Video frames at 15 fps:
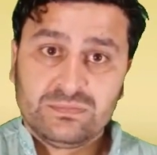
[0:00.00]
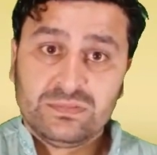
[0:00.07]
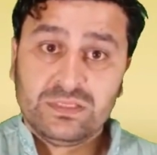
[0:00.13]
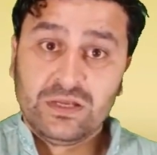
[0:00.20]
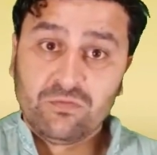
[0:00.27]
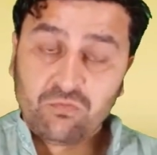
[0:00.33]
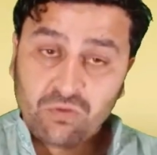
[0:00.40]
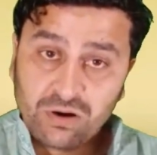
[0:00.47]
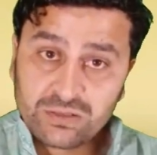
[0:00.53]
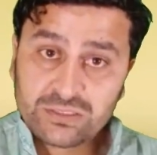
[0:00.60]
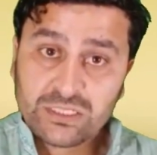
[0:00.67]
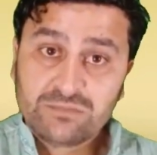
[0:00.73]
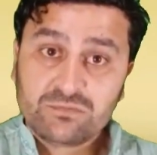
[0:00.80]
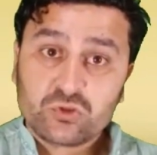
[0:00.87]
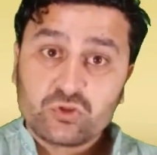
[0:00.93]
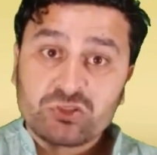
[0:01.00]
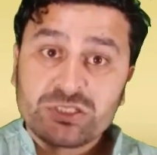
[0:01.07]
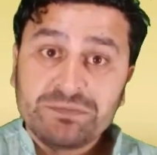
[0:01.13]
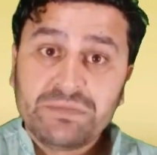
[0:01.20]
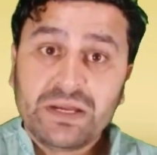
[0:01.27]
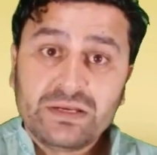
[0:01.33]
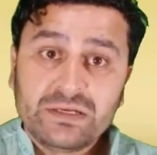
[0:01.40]
They want them to
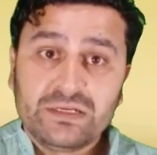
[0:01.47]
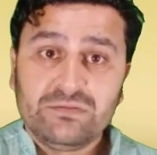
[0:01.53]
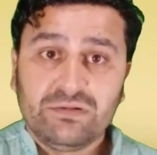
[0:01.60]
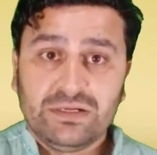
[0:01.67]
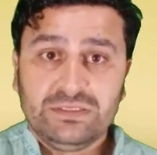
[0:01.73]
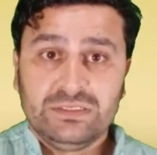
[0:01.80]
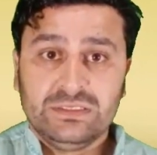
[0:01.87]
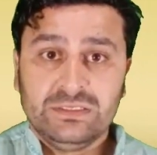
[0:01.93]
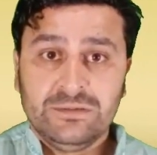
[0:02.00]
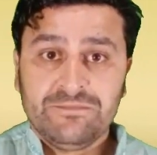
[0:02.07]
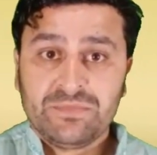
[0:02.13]
remain divided